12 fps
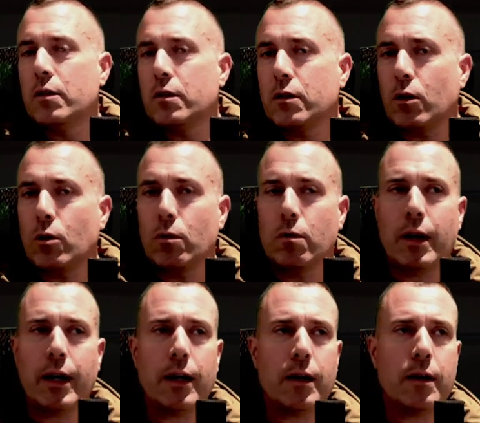so
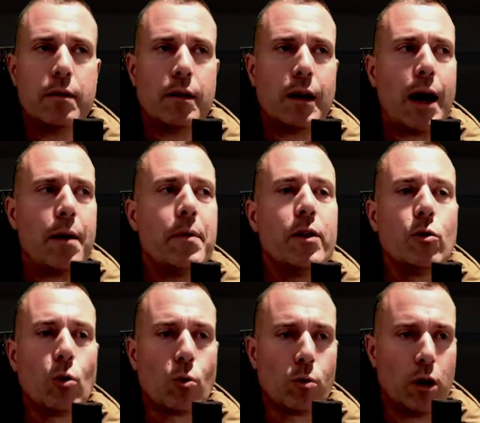I'm in
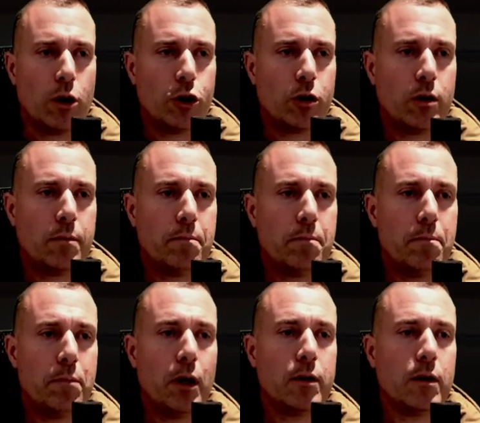no rush.
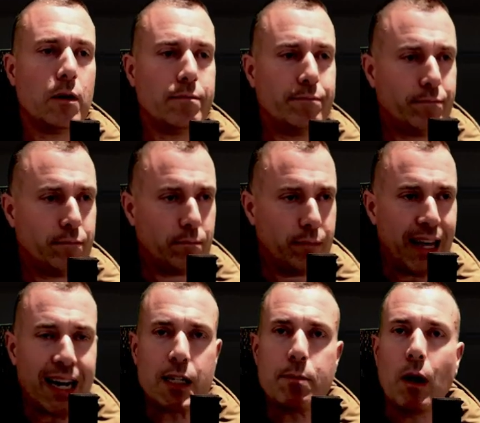But
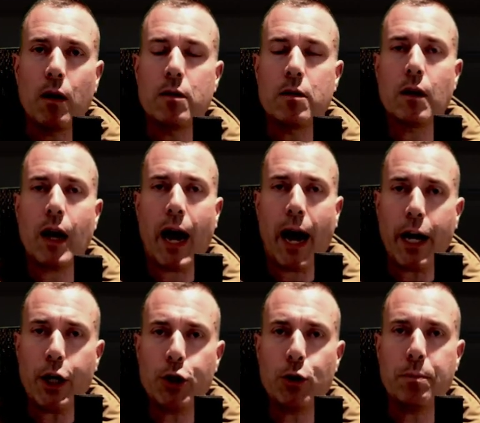next month I
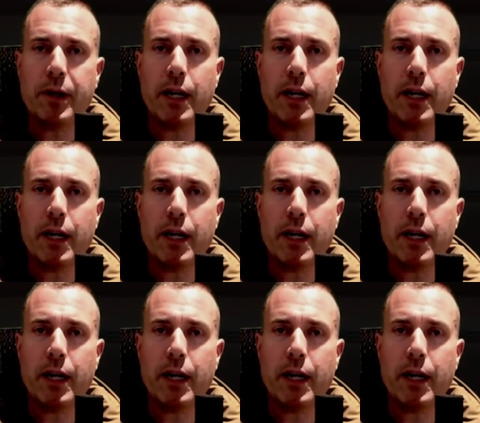should be